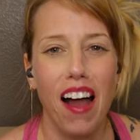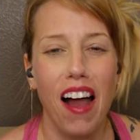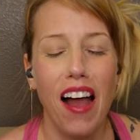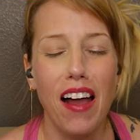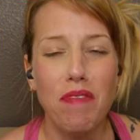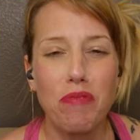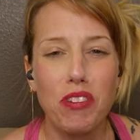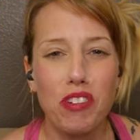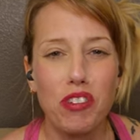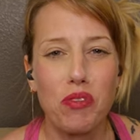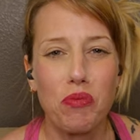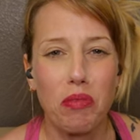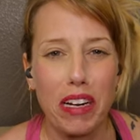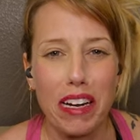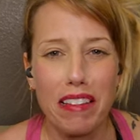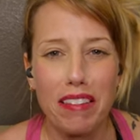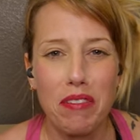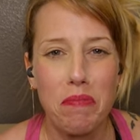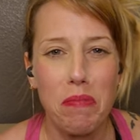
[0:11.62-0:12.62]
I'm just
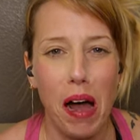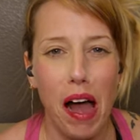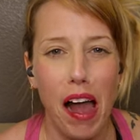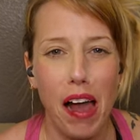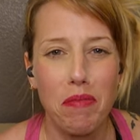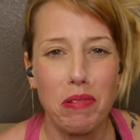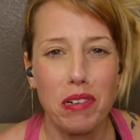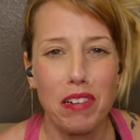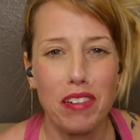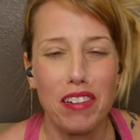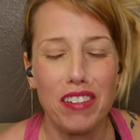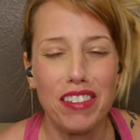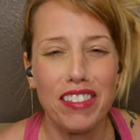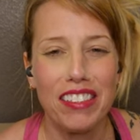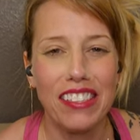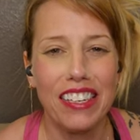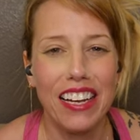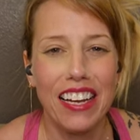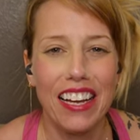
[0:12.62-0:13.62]
reading the
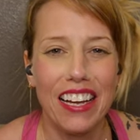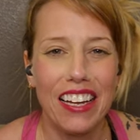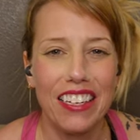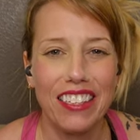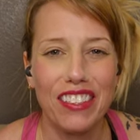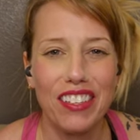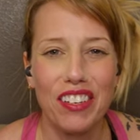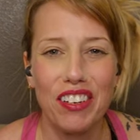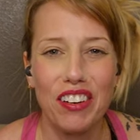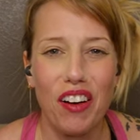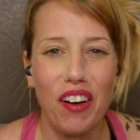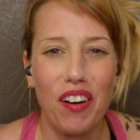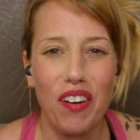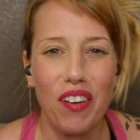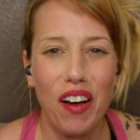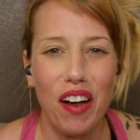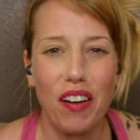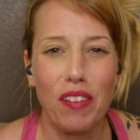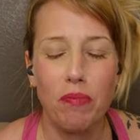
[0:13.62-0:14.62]
Bible and, you
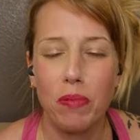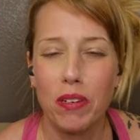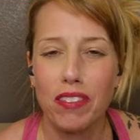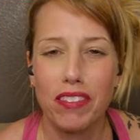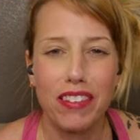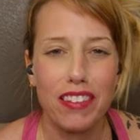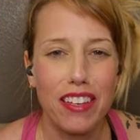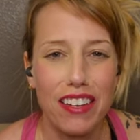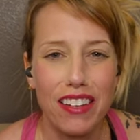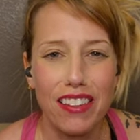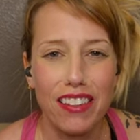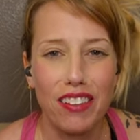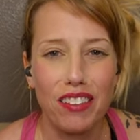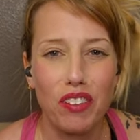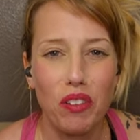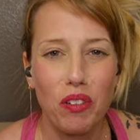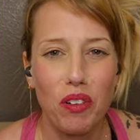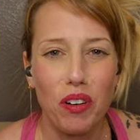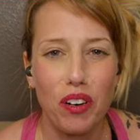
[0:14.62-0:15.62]
know, I've been seeking the
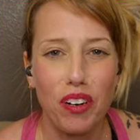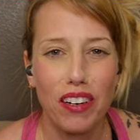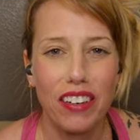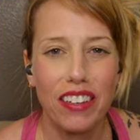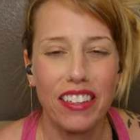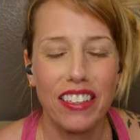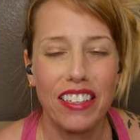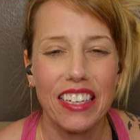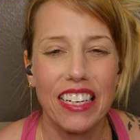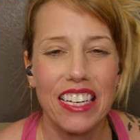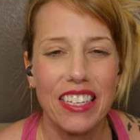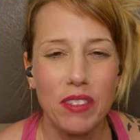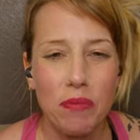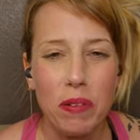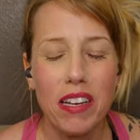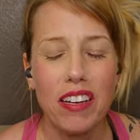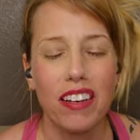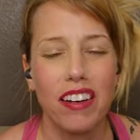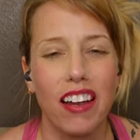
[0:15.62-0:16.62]
Lord and he's
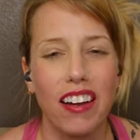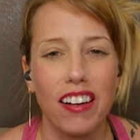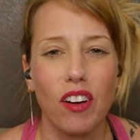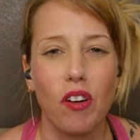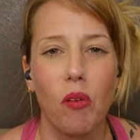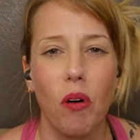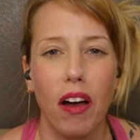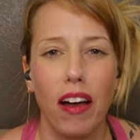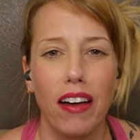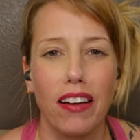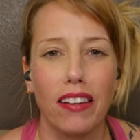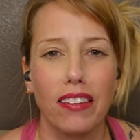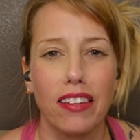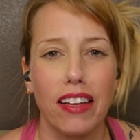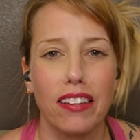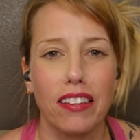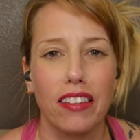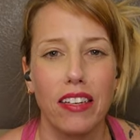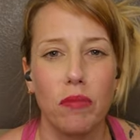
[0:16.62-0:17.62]
being kind of quiet
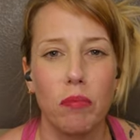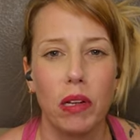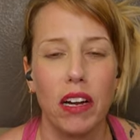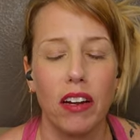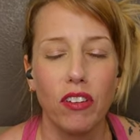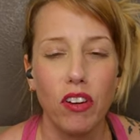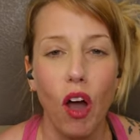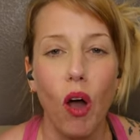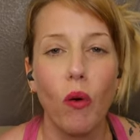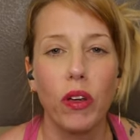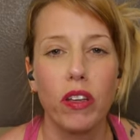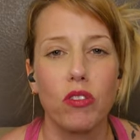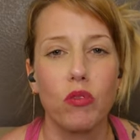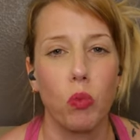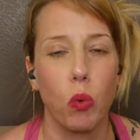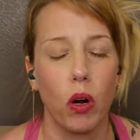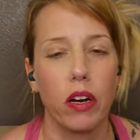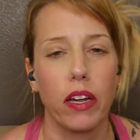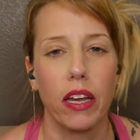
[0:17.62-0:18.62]
lately, but I know
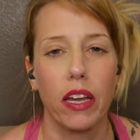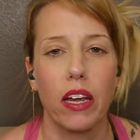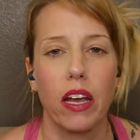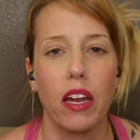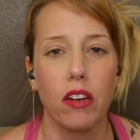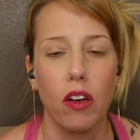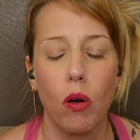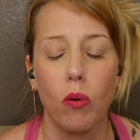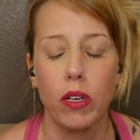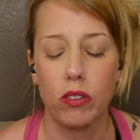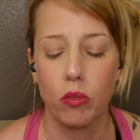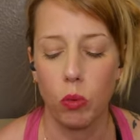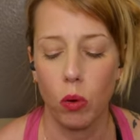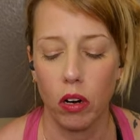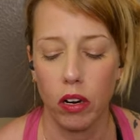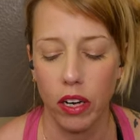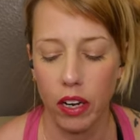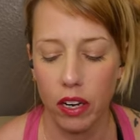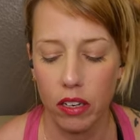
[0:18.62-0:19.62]
he's working. I know he's
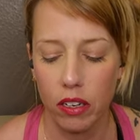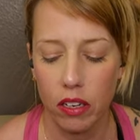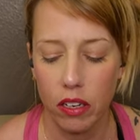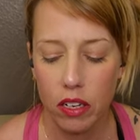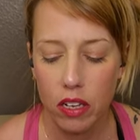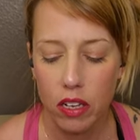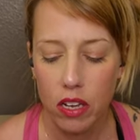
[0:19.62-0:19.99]
working.